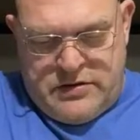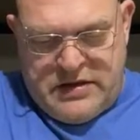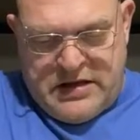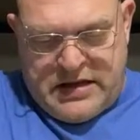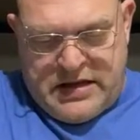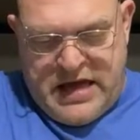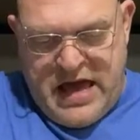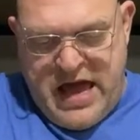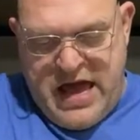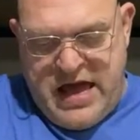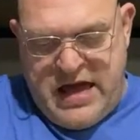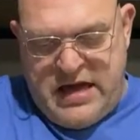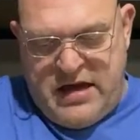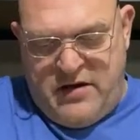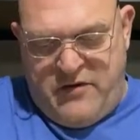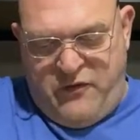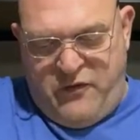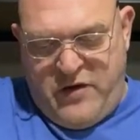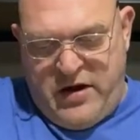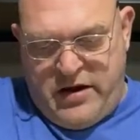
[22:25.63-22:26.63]
Kang
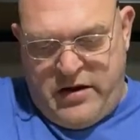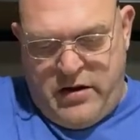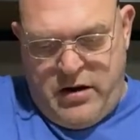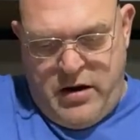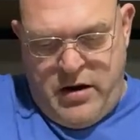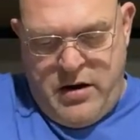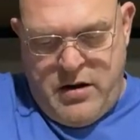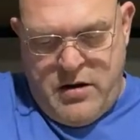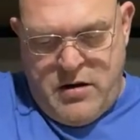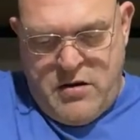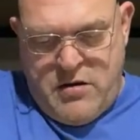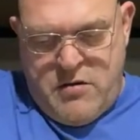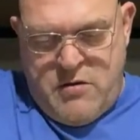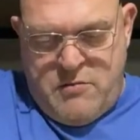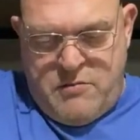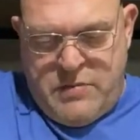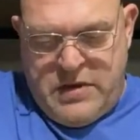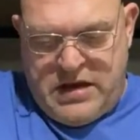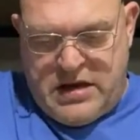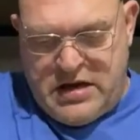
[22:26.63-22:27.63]
figure
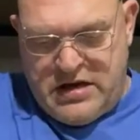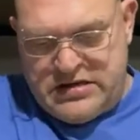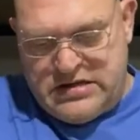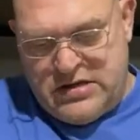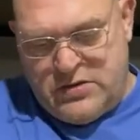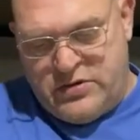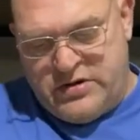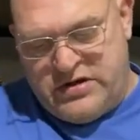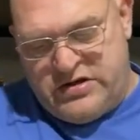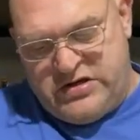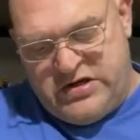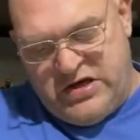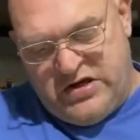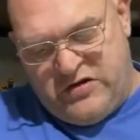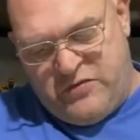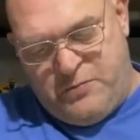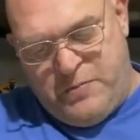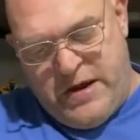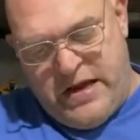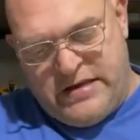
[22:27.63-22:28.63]
because it was
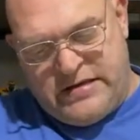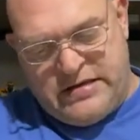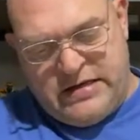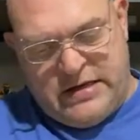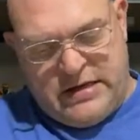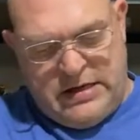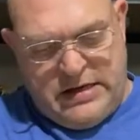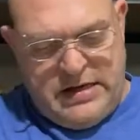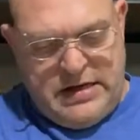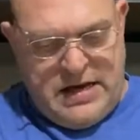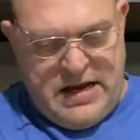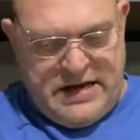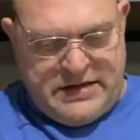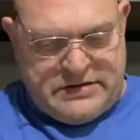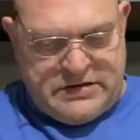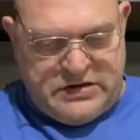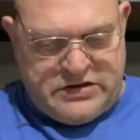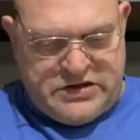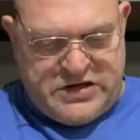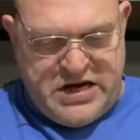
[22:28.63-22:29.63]
just basically like
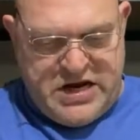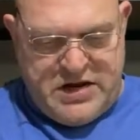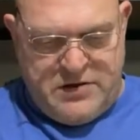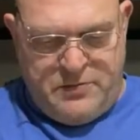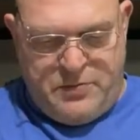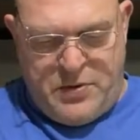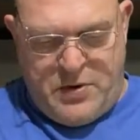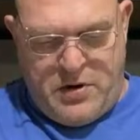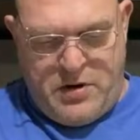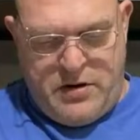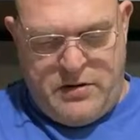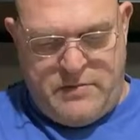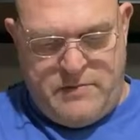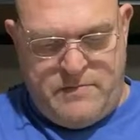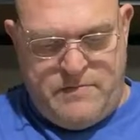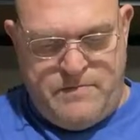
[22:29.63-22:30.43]
the chin part.